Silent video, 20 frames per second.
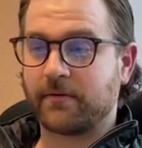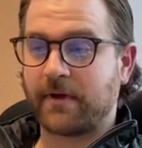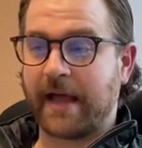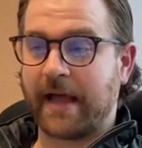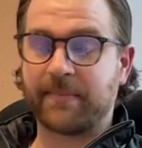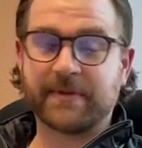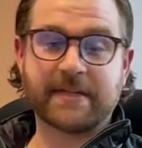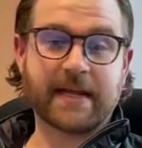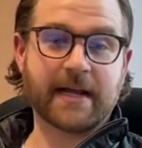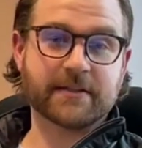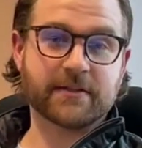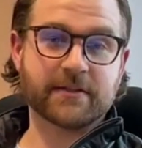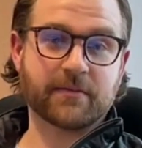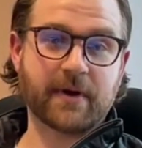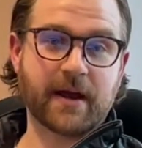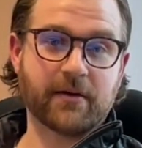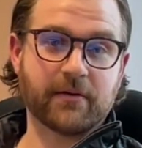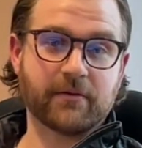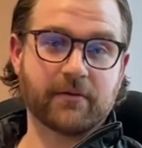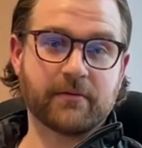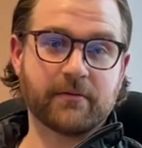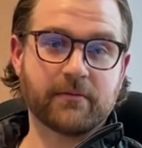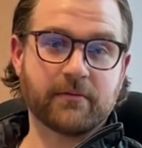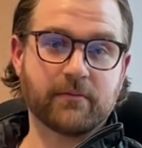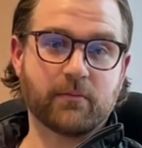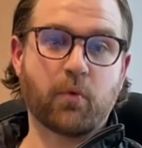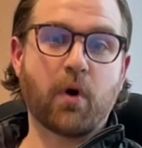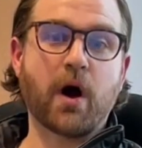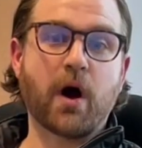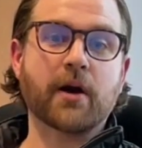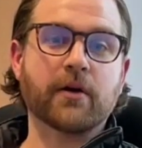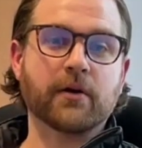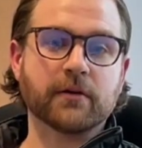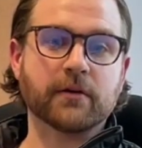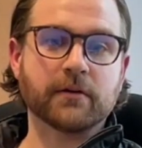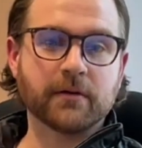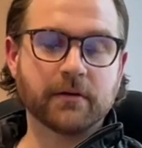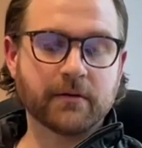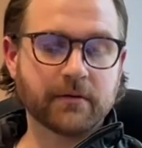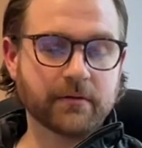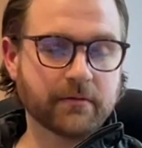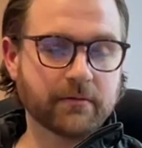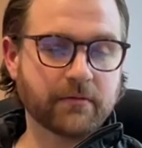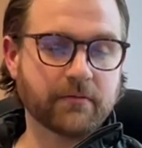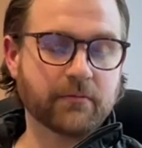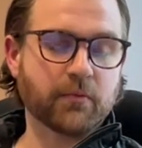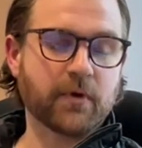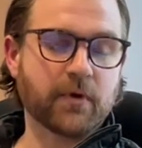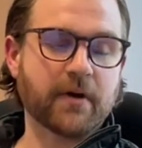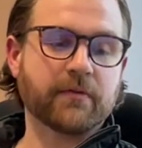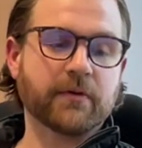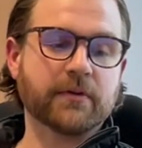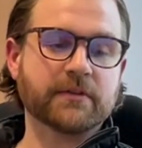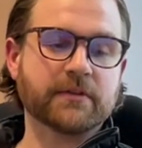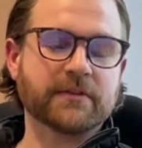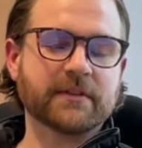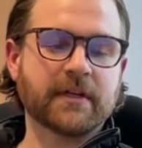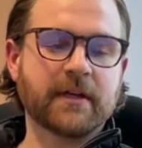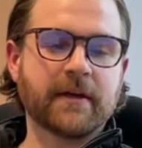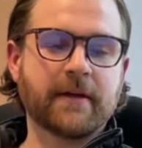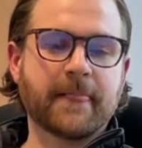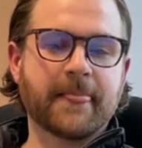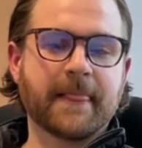habitats around water and rivers.